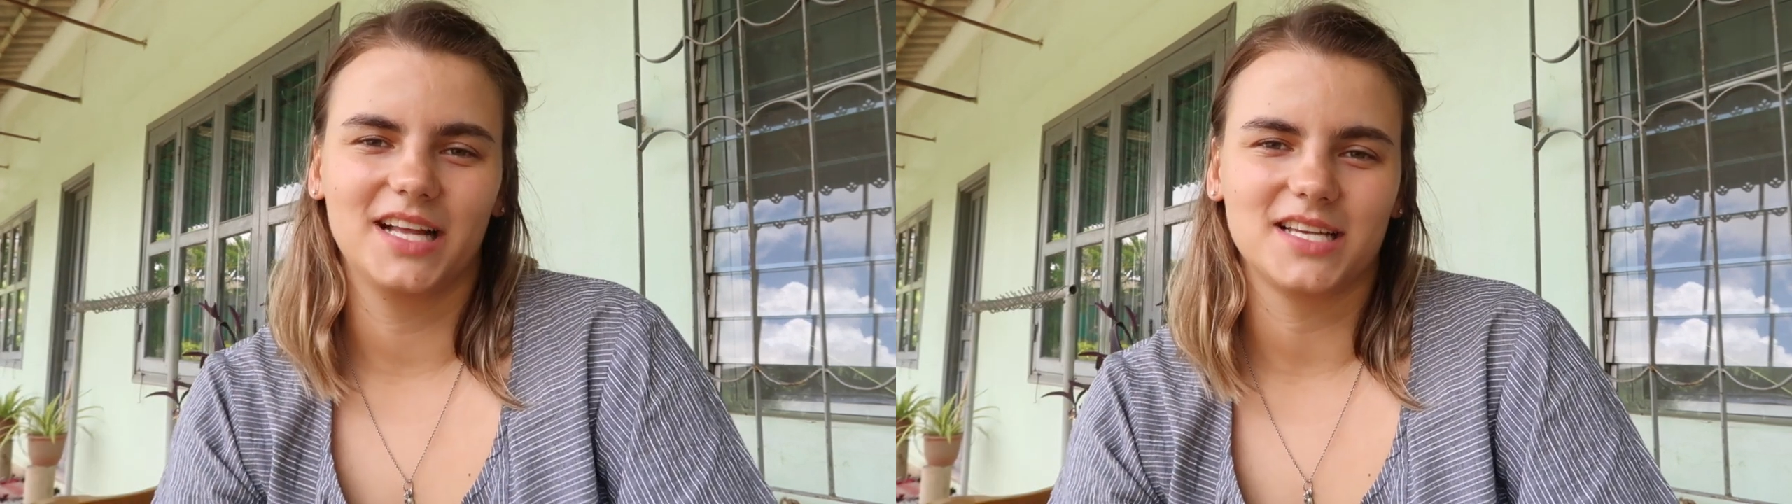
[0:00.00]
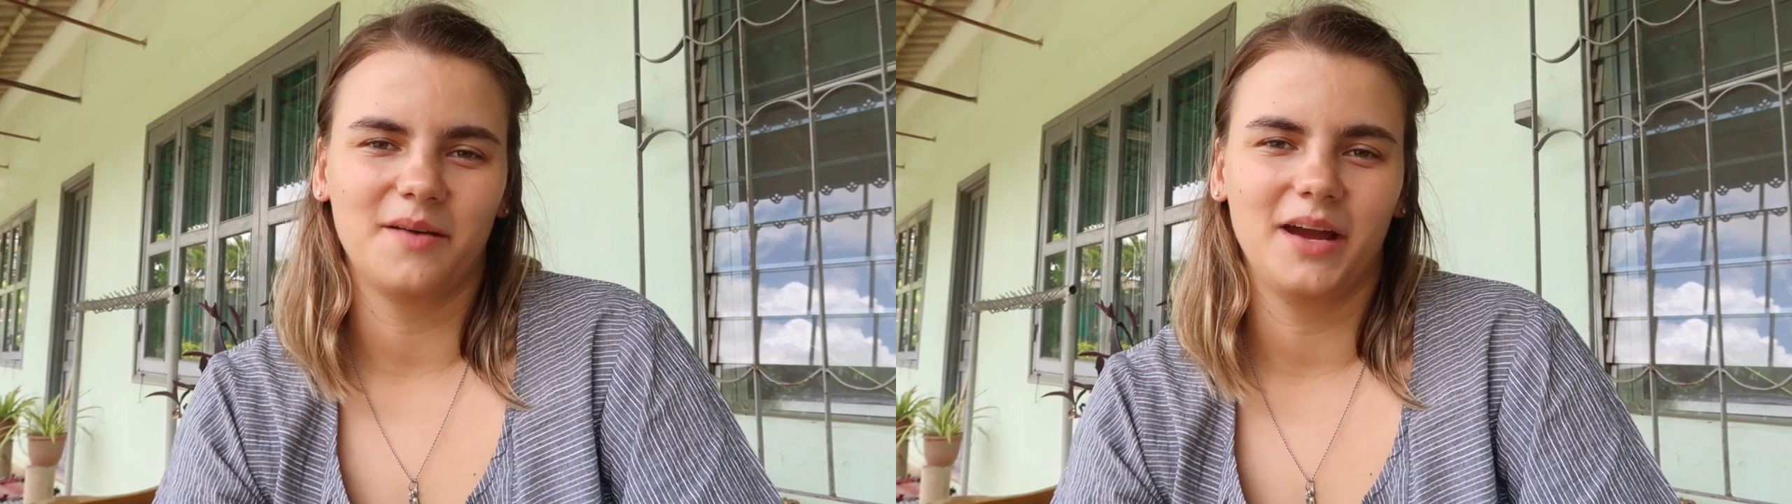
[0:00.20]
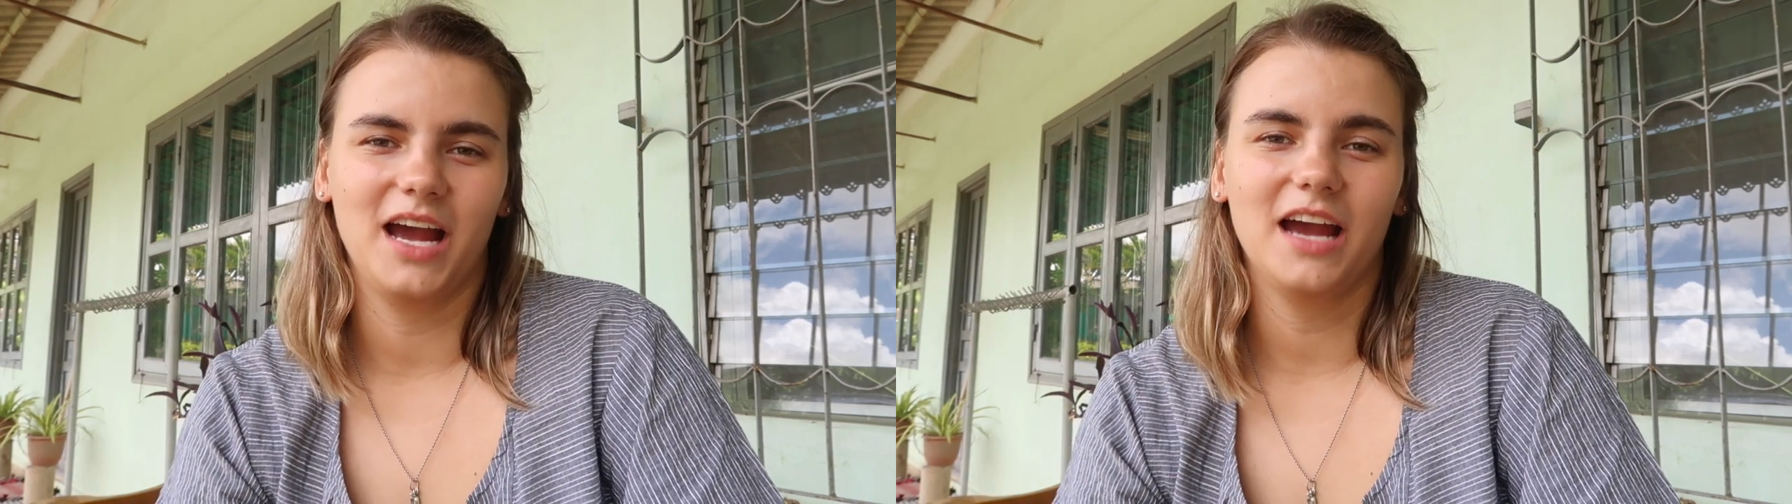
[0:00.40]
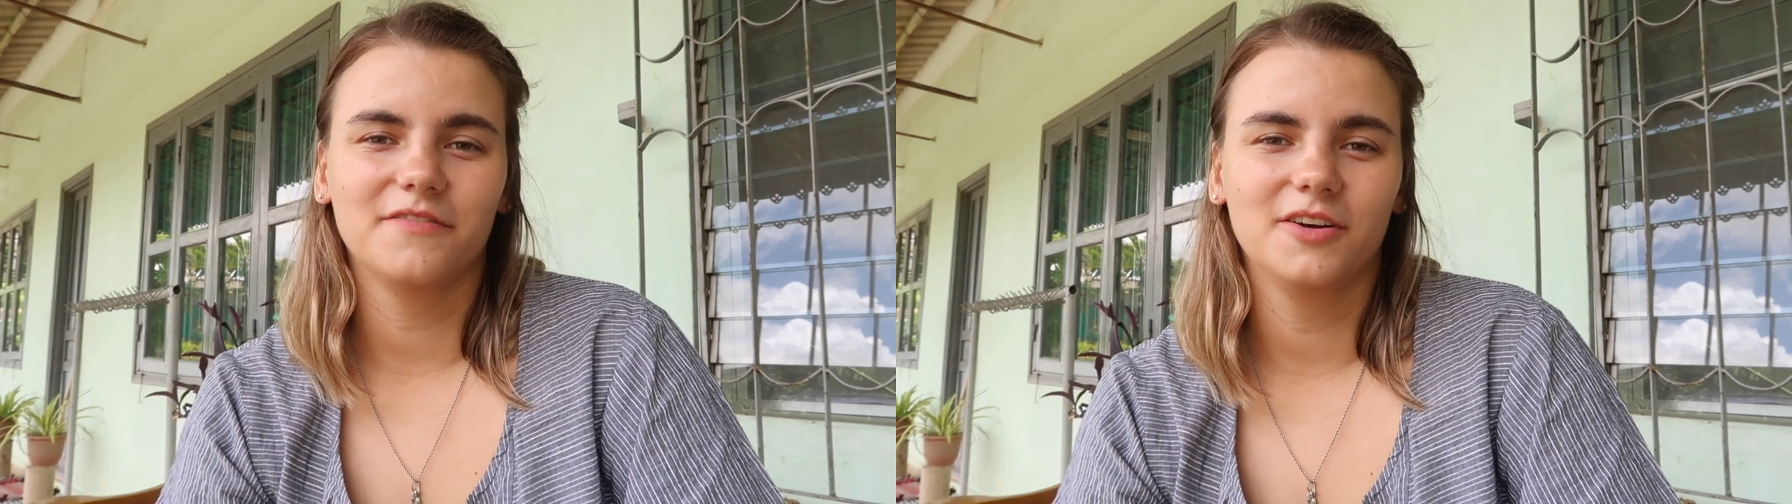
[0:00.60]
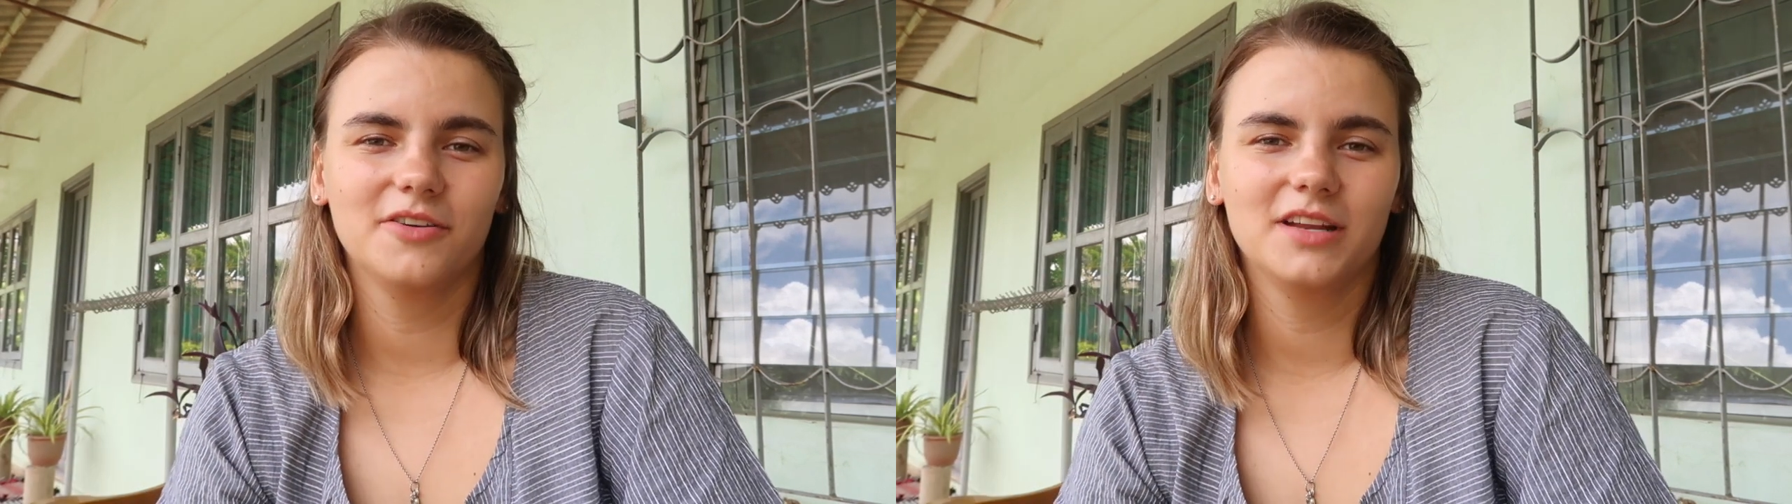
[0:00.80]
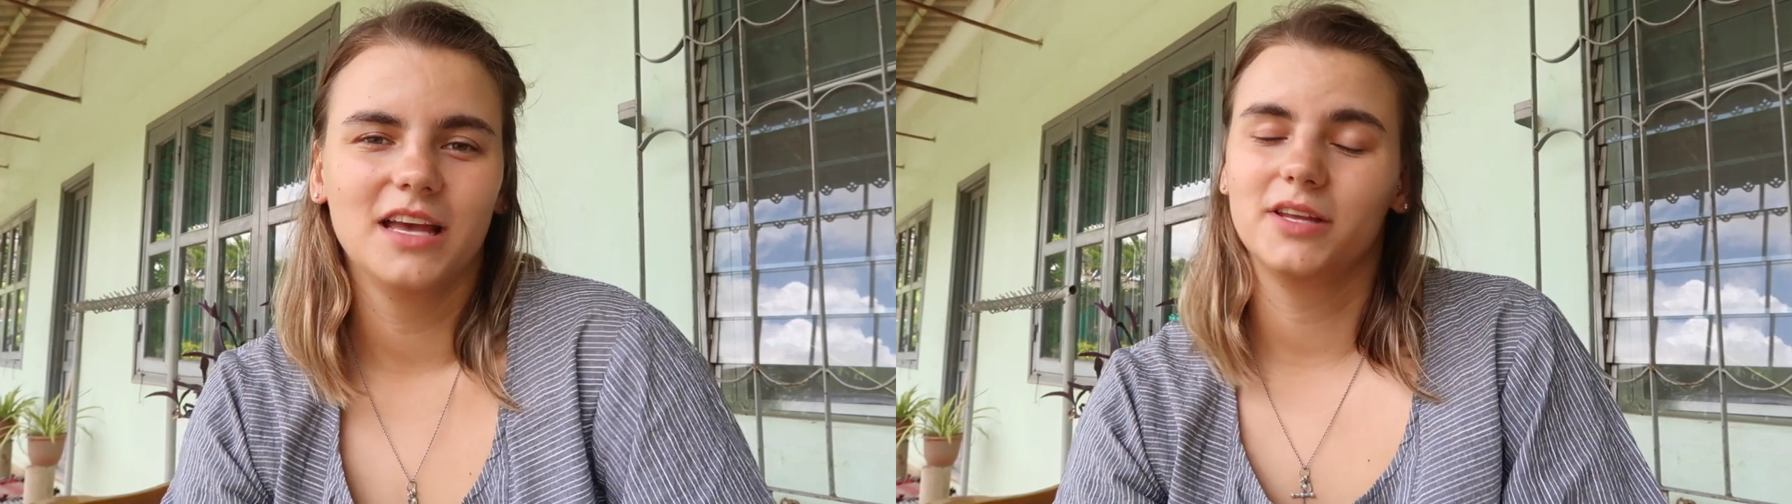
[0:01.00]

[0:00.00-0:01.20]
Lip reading: that's on my iPhone.